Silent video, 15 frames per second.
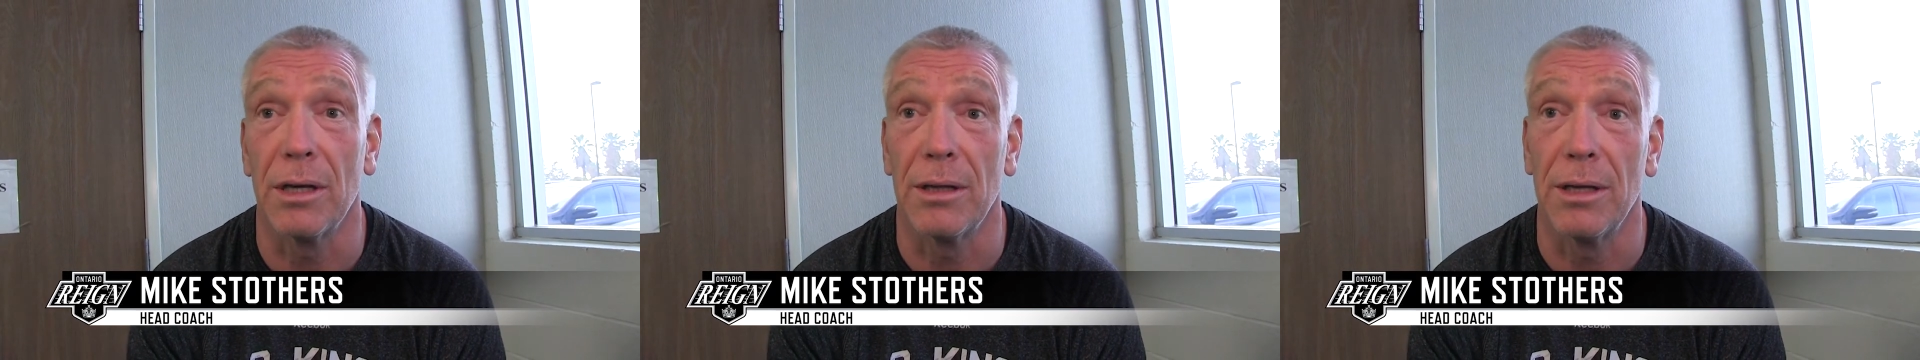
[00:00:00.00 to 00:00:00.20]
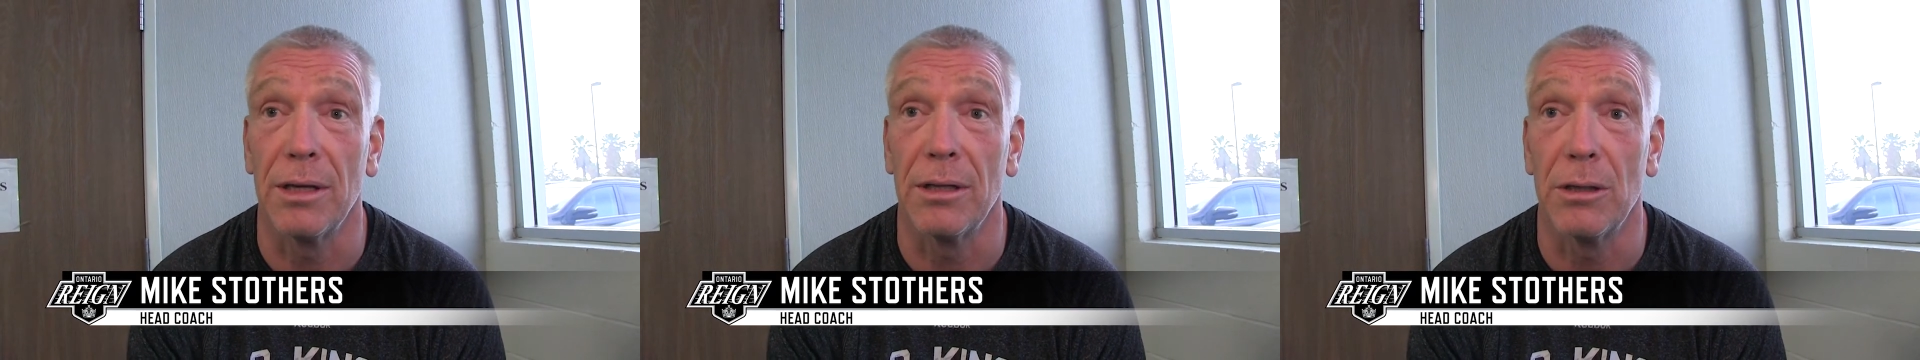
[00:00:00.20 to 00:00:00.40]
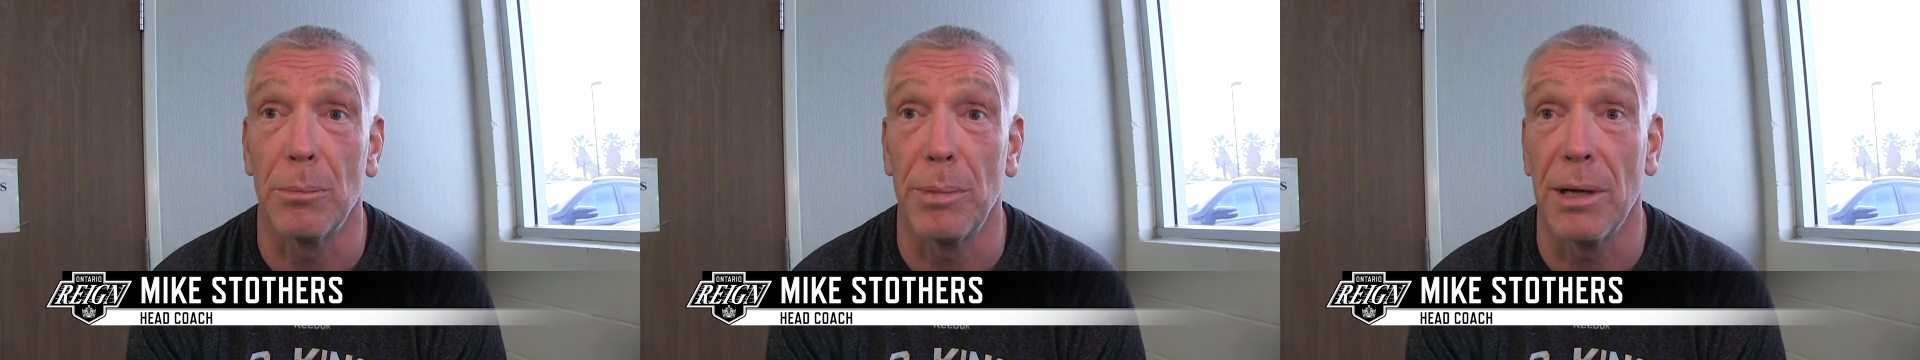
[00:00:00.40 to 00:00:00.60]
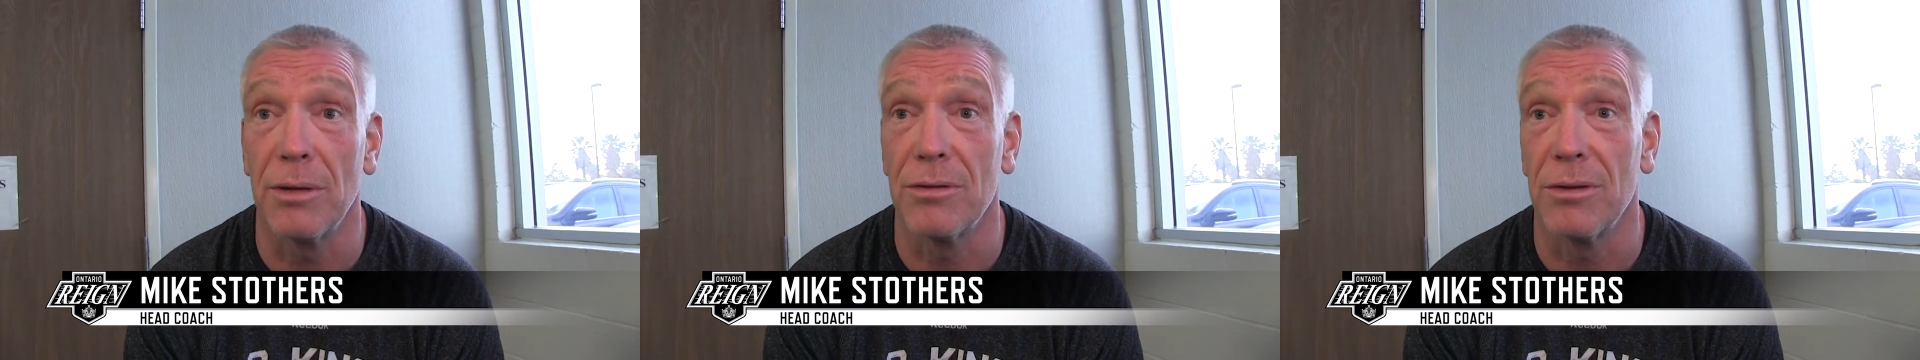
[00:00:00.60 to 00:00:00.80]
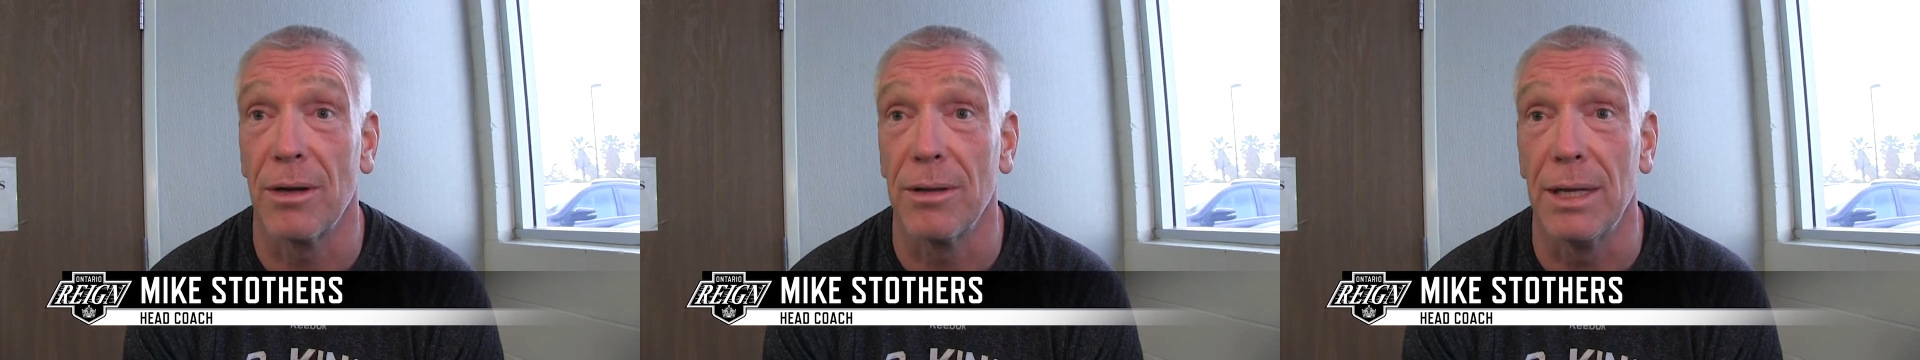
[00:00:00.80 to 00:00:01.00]
I think it
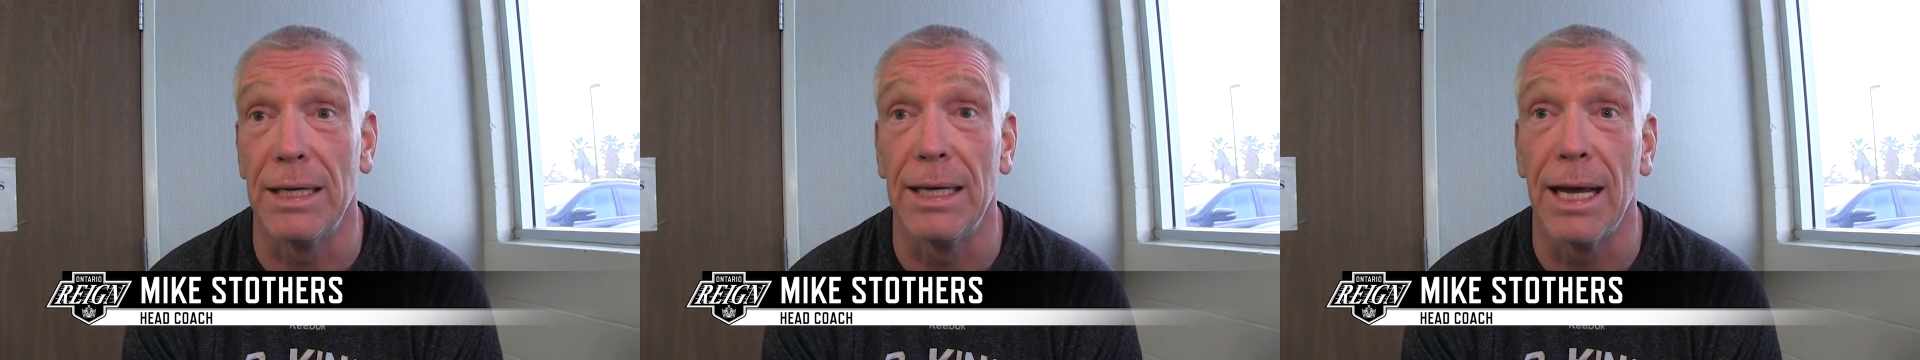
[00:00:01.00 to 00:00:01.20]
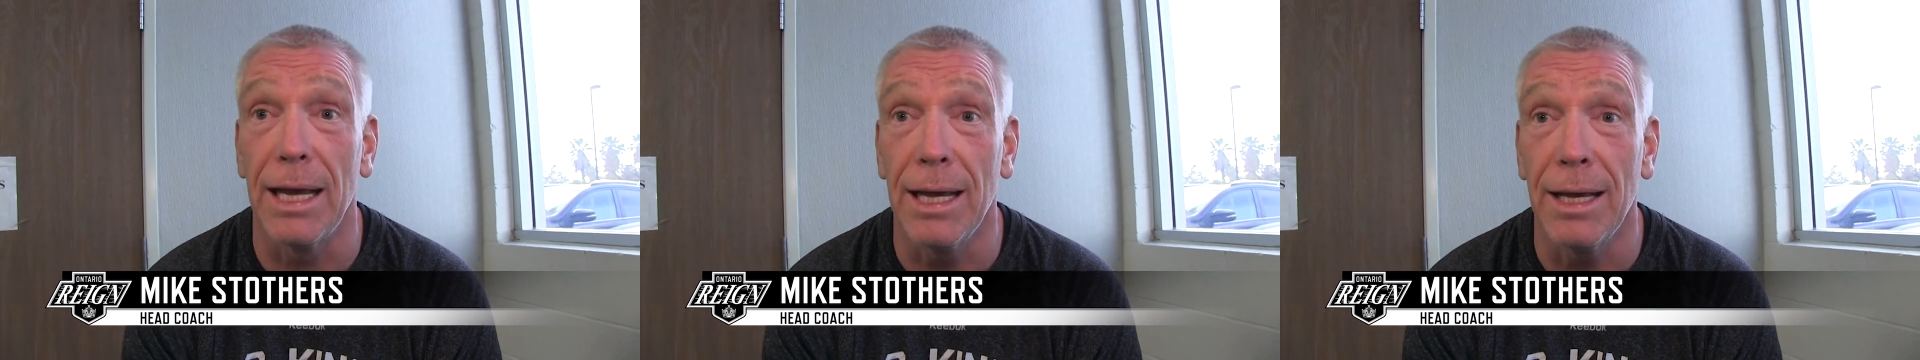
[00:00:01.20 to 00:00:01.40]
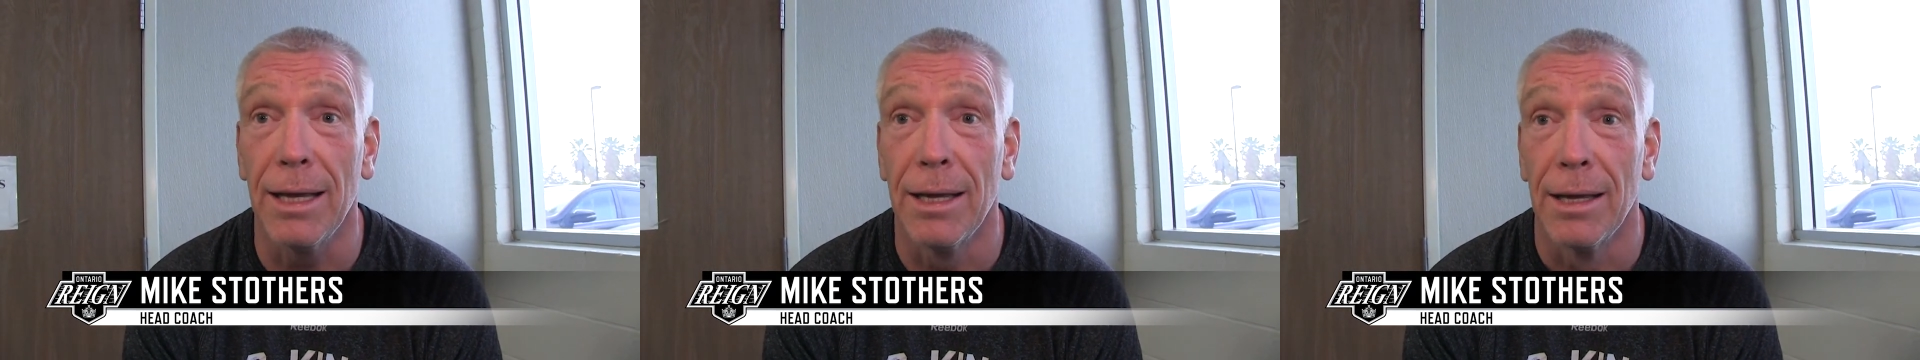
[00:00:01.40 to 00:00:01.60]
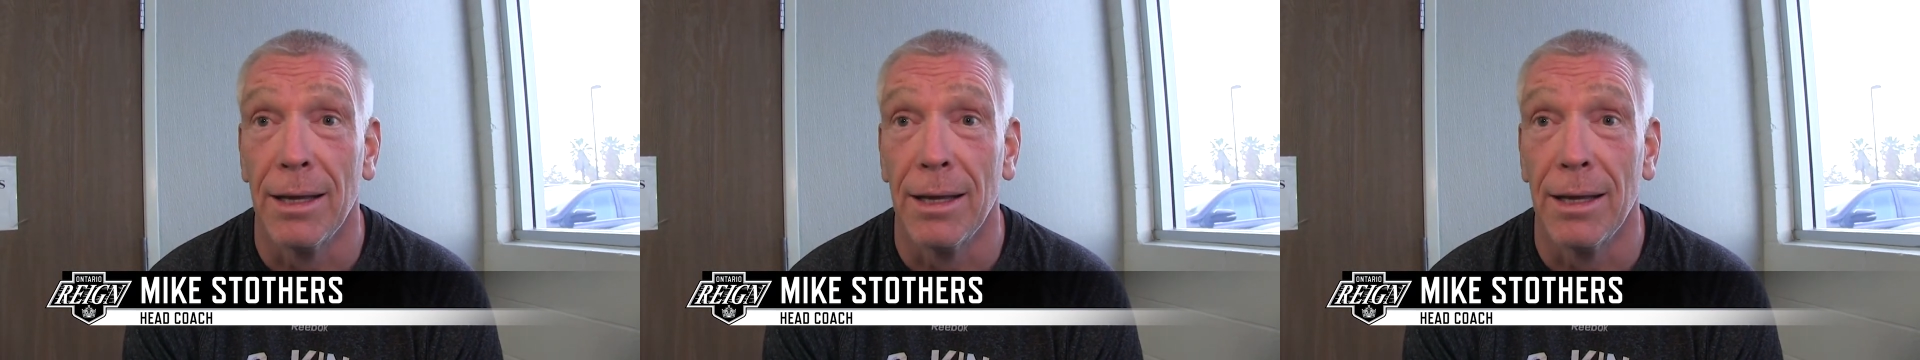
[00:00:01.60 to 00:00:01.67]
depends on the day